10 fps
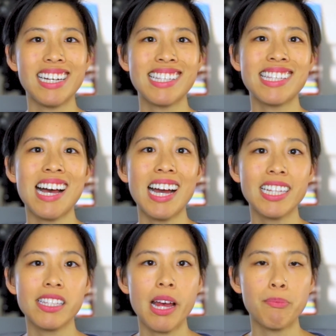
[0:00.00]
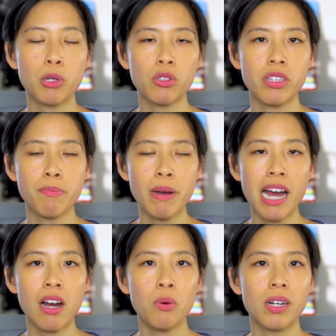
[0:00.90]
assigns that person
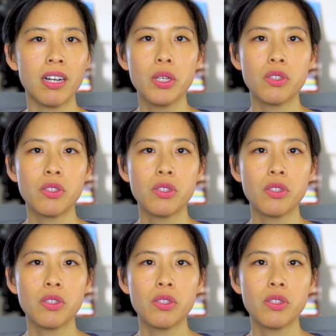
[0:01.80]
power,